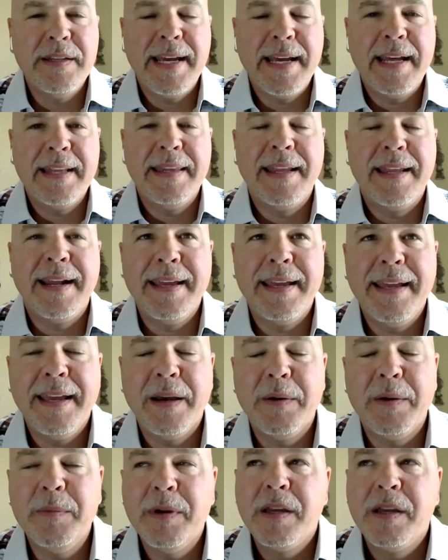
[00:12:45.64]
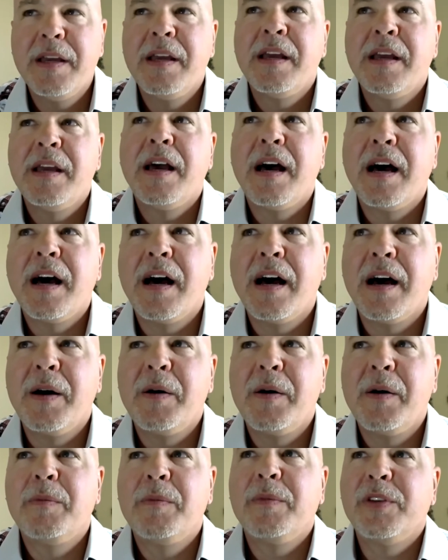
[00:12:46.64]
end dad that I am.
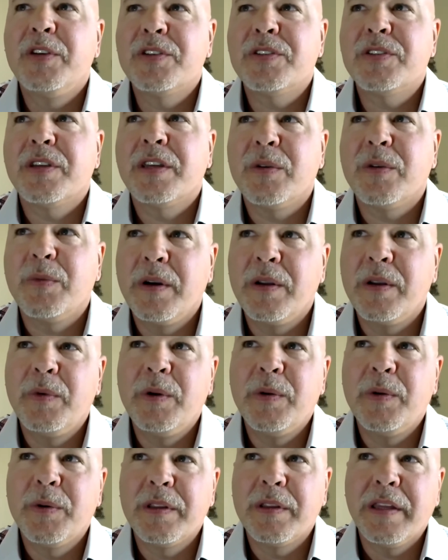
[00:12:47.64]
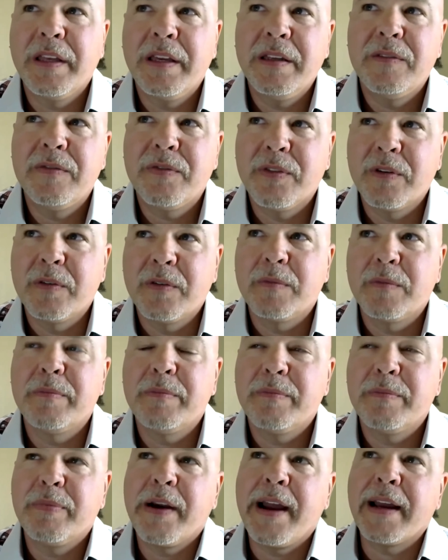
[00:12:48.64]
Um, just like when we were late for
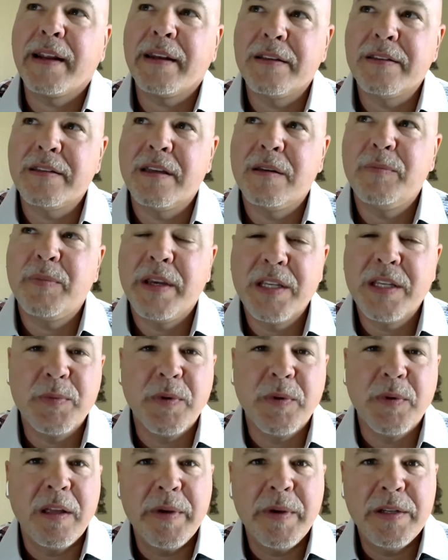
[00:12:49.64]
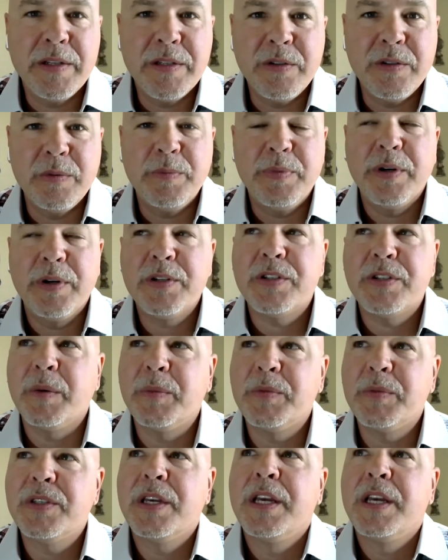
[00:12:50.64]
practice at baseball, I made you do
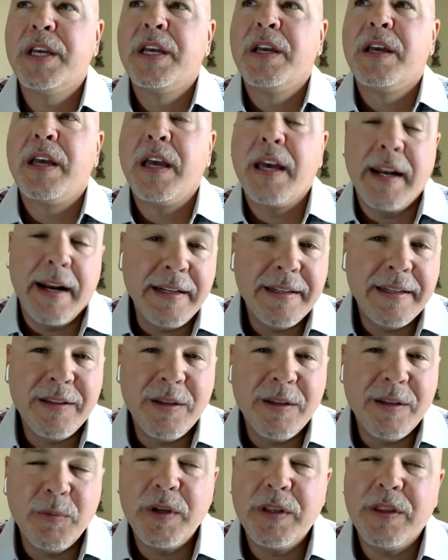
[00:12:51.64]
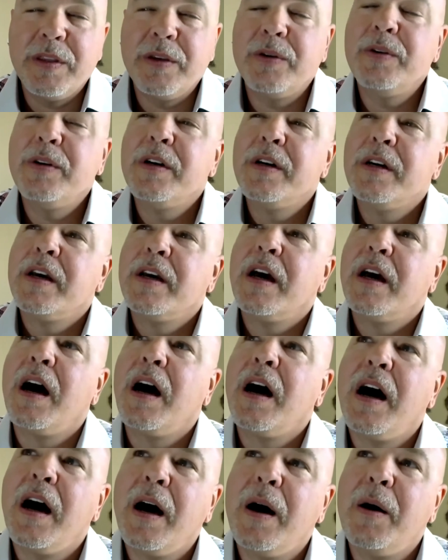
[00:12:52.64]
push-ups, and I did them with you.
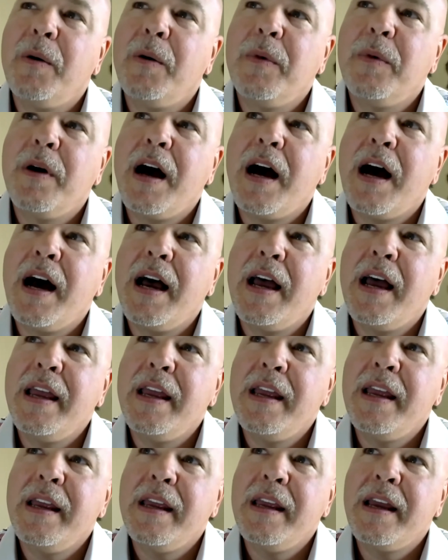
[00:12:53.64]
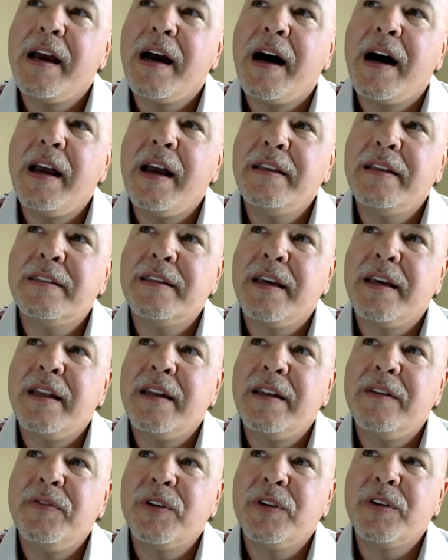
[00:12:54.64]
Um, I I
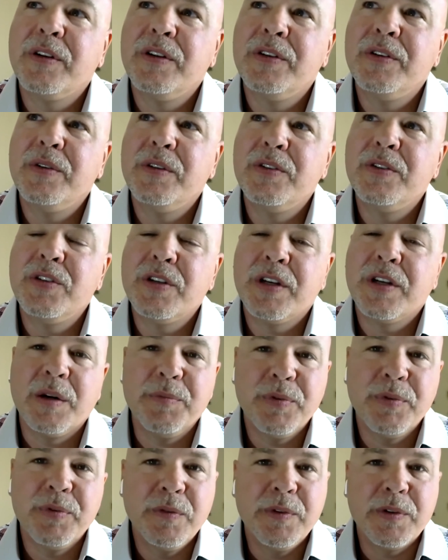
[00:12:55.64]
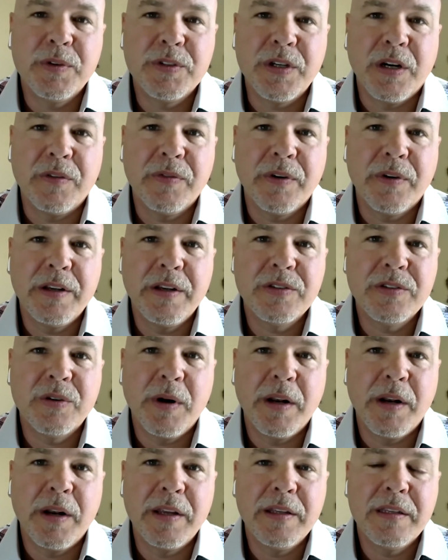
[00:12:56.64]
said, if you're going to do this, you got to prove yourself, right?
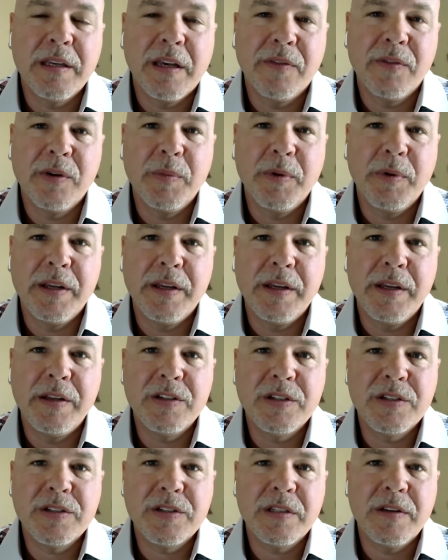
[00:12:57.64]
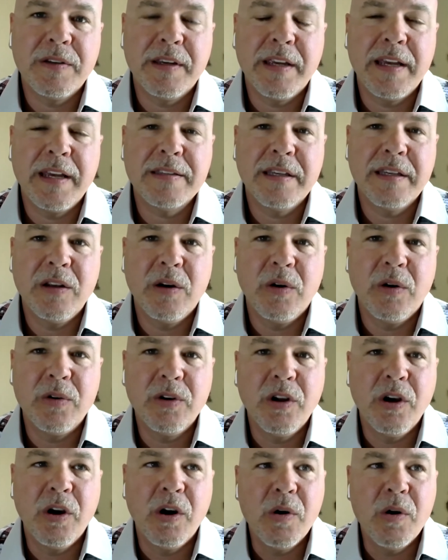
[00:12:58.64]
So why don't you tell everybody, just in case they
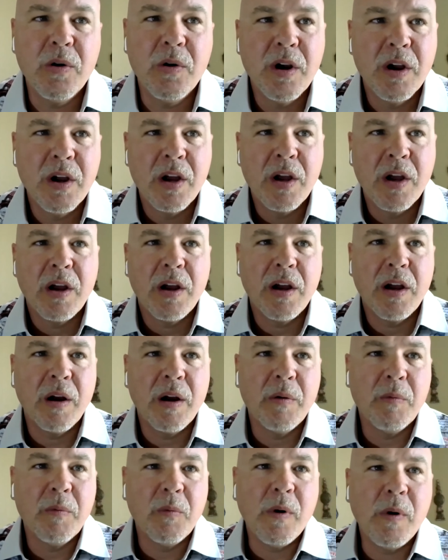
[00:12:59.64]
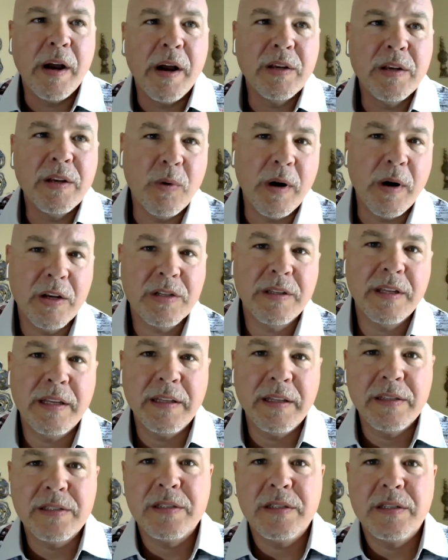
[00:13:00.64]
don't know, sure. um, why why
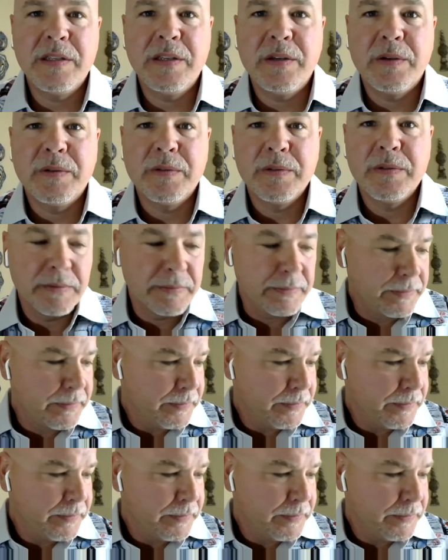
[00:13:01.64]
should they listen to you?